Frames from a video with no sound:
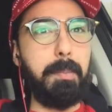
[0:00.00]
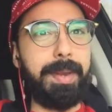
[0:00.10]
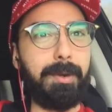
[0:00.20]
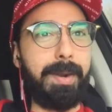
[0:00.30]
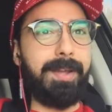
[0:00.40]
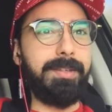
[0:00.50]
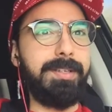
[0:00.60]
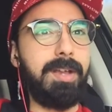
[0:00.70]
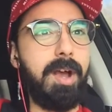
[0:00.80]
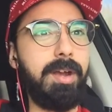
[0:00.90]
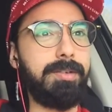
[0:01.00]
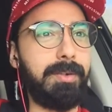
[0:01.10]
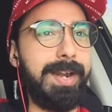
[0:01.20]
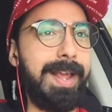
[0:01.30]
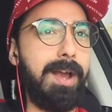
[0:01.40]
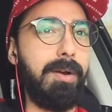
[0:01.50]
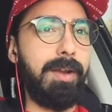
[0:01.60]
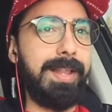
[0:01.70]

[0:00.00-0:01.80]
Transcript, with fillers: be around these hogs right now.